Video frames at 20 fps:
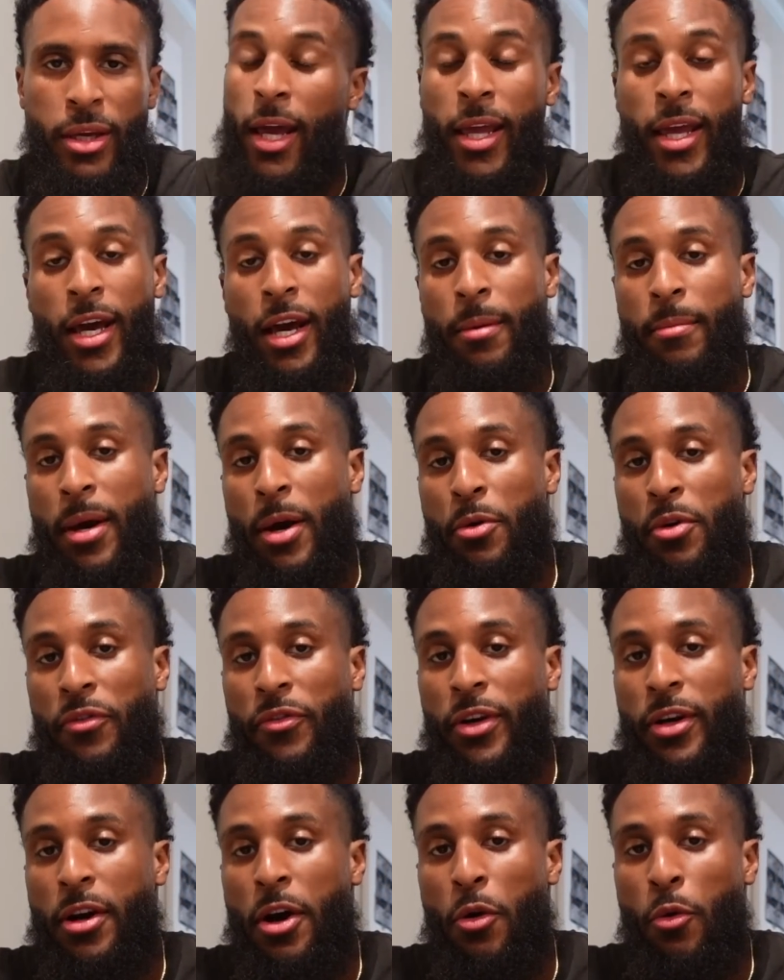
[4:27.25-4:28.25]
And yeah, man, we
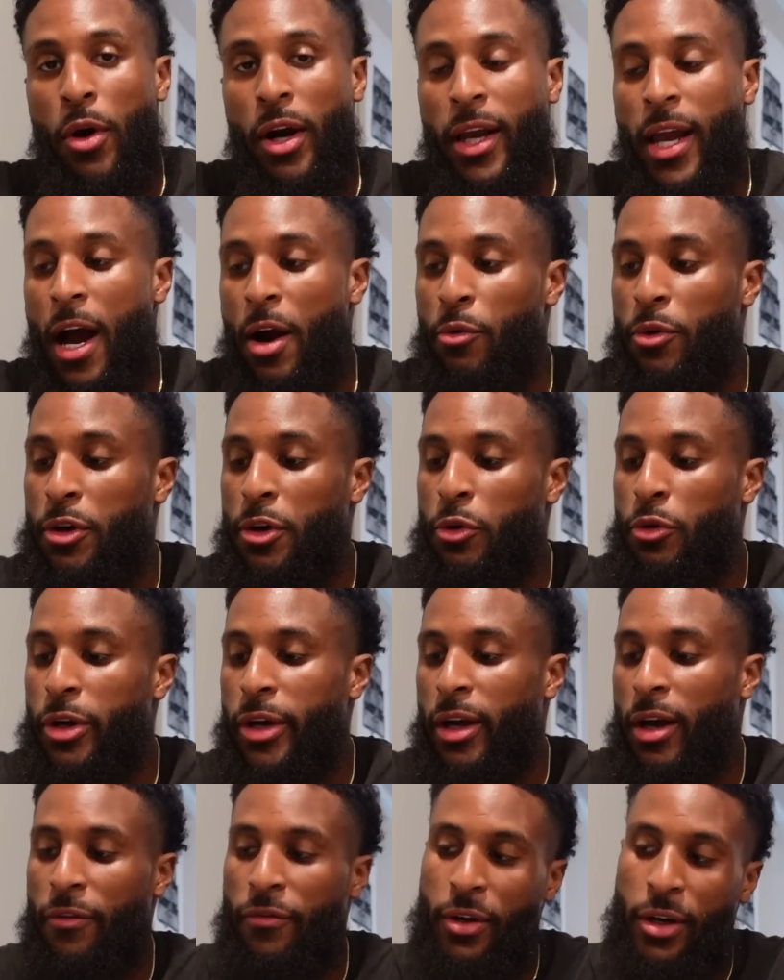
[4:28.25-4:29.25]
finna go work out real
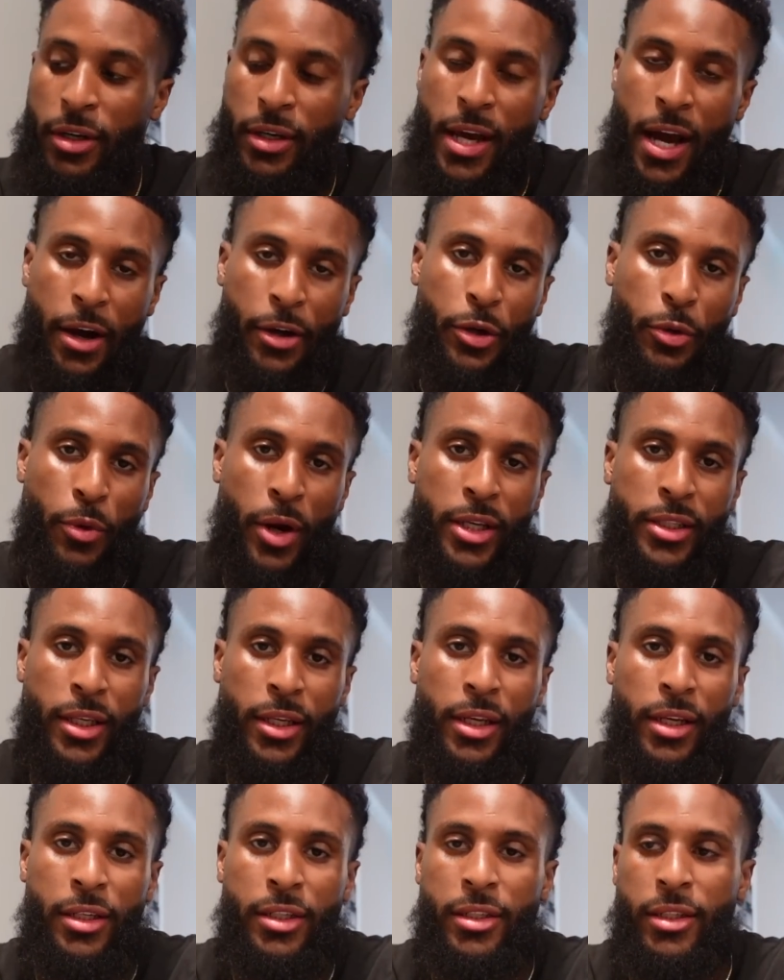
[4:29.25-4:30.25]
quick. I'm finna down the rest of
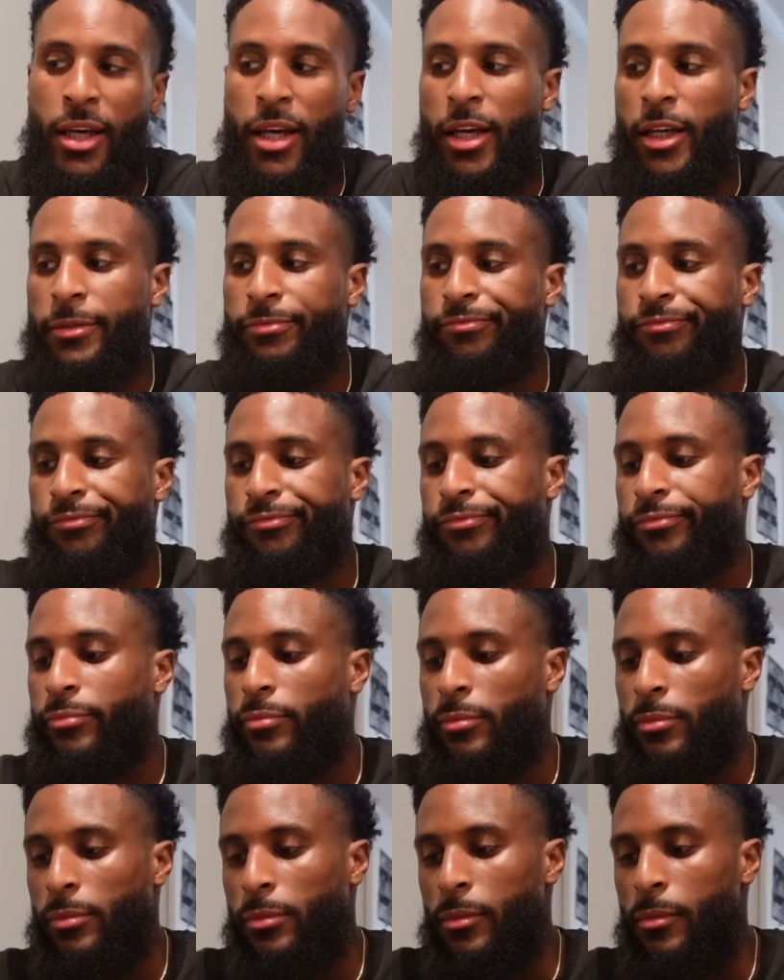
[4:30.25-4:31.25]
this and
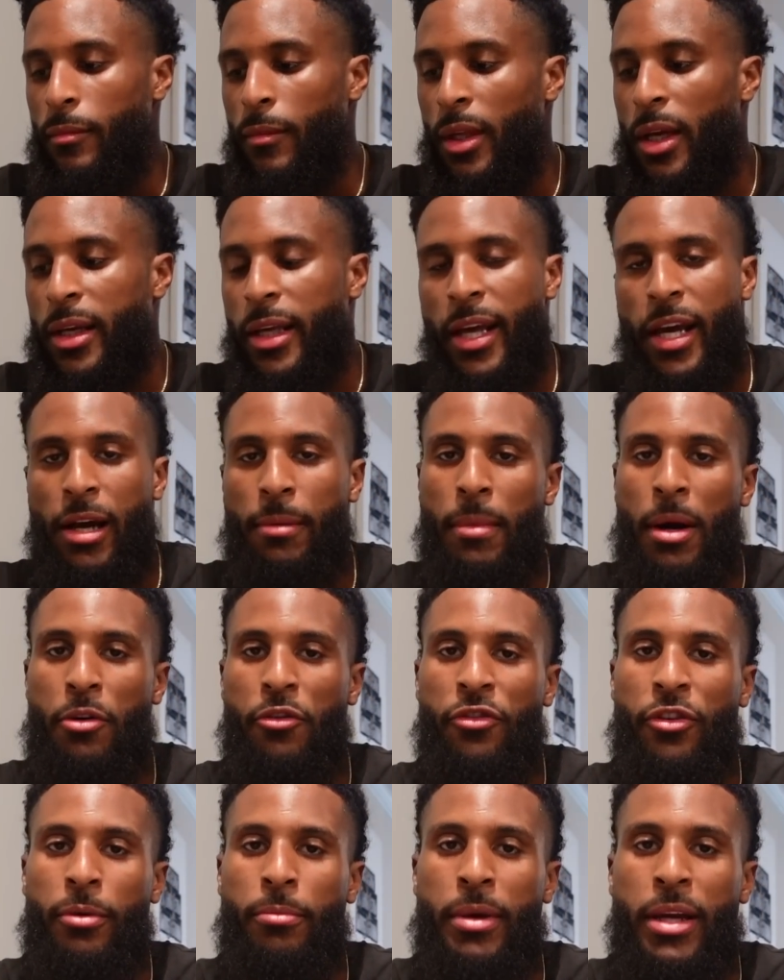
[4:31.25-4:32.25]
yeah, man, we
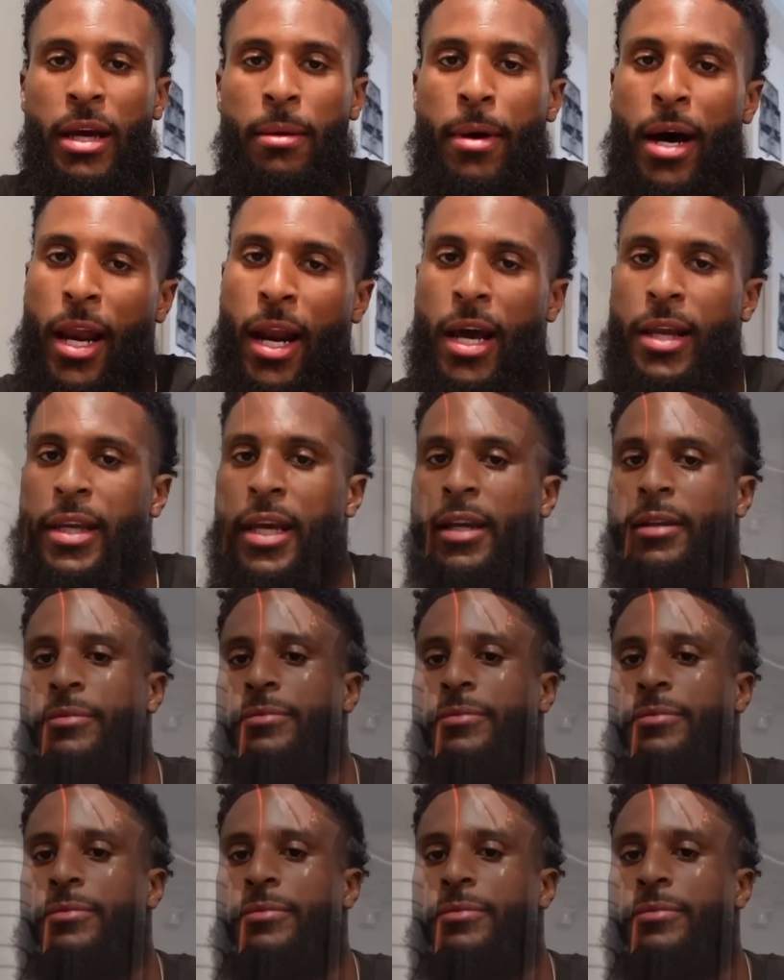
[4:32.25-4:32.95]
finna be about our day.